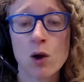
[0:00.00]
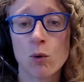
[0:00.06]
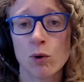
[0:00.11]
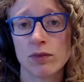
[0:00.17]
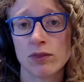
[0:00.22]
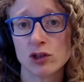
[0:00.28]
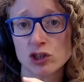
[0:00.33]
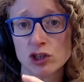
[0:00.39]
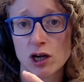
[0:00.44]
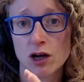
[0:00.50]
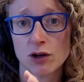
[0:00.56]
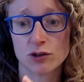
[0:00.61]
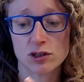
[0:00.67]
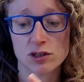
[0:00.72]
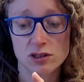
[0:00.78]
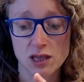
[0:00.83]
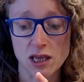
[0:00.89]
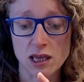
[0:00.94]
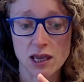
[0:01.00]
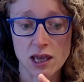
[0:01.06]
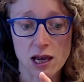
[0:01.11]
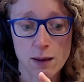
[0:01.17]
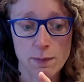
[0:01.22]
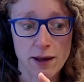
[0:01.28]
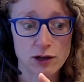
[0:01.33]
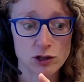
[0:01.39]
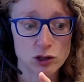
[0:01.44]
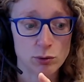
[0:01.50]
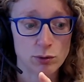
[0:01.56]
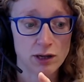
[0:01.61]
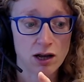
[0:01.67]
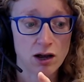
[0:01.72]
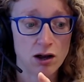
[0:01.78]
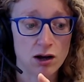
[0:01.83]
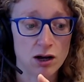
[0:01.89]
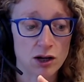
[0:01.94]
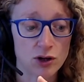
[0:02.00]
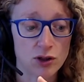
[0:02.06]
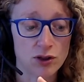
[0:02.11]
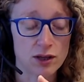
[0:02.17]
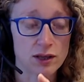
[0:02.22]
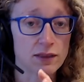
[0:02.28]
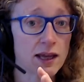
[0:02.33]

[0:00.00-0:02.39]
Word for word: when the child is thinking about doing a hard thing,